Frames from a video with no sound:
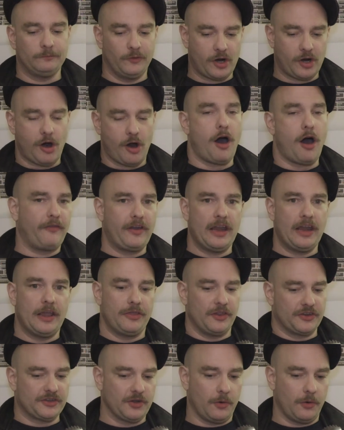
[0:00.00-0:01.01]
coffee and the
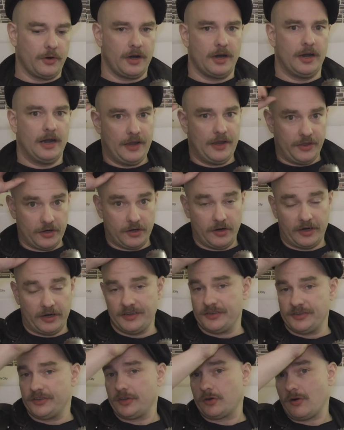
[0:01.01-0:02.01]
soda and the cookies
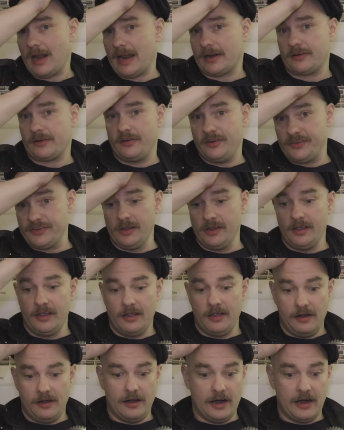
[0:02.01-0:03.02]
and the crackers,
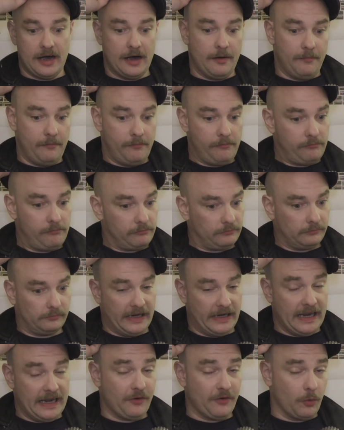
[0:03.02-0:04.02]
um,
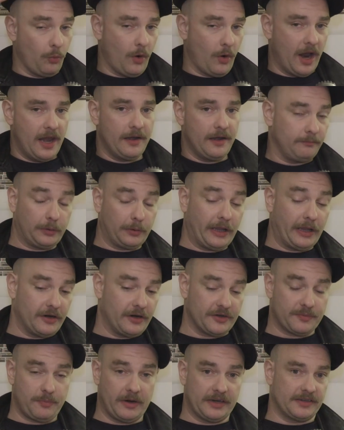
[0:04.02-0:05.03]
even when players
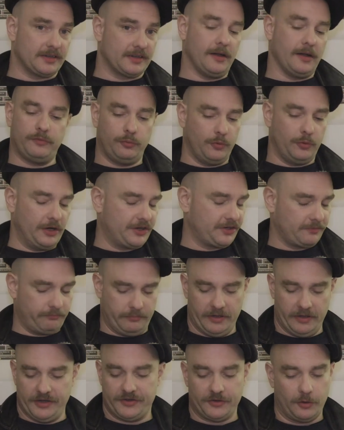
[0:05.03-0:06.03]
bring stuff, which
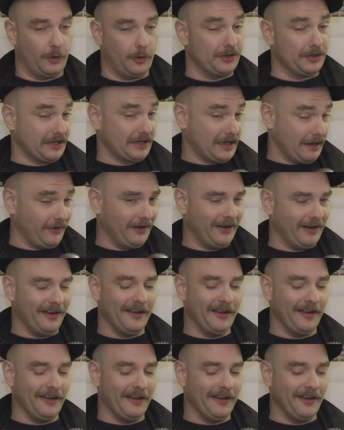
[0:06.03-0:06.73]
isn't always a given,